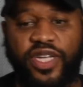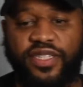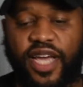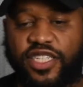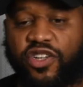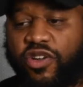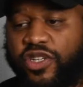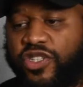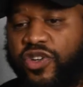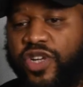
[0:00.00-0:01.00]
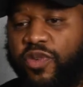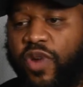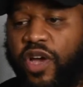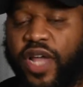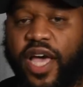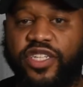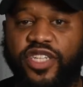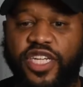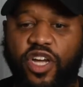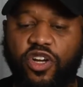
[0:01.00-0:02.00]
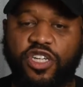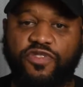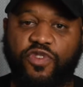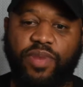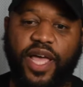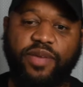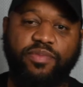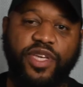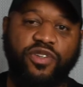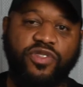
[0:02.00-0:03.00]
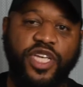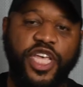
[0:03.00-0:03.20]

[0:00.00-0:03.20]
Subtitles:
as I started on this journey around how to change outcomes for Black males,